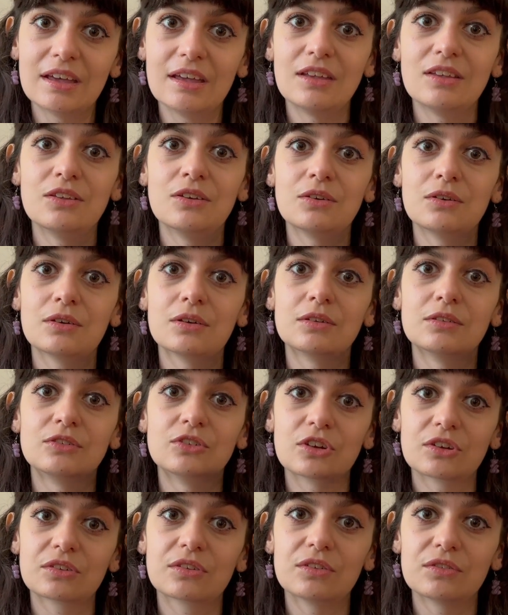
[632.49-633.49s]
and you can
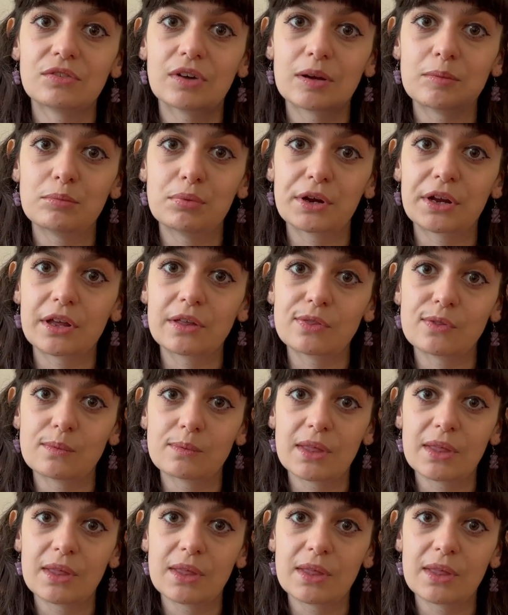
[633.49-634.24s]
justify bringing them.